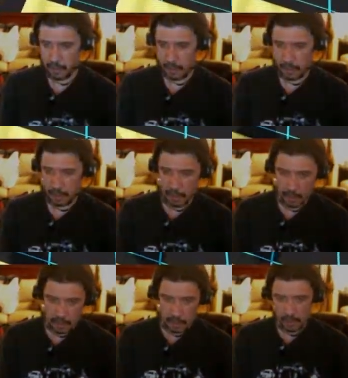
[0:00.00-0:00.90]

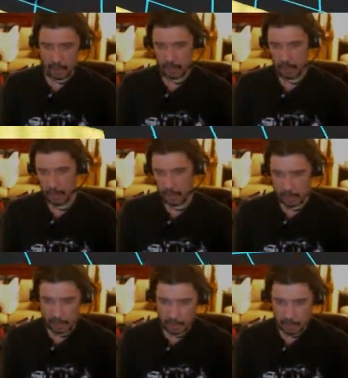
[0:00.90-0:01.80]

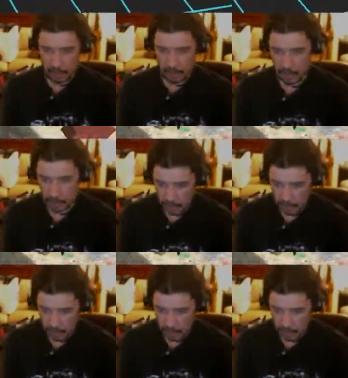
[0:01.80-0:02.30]
(silence)